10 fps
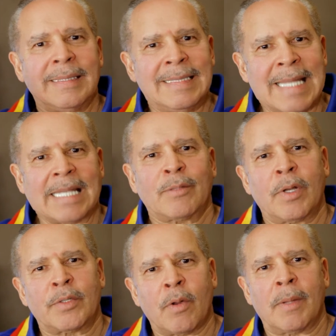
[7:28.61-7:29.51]
That's what
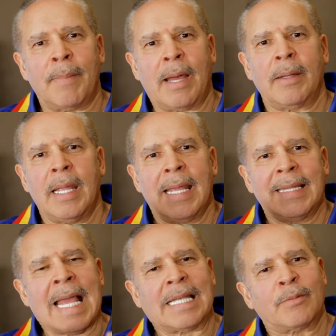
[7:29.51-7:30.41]
it's all about.
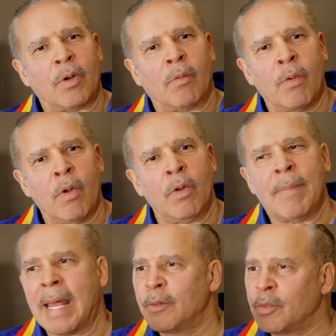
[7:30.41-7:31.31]
That's what a road
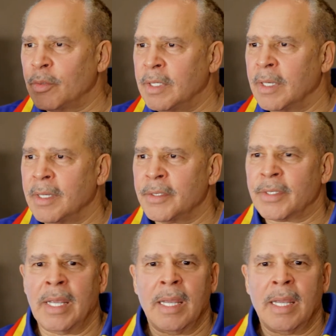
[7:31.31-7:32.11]
manager does.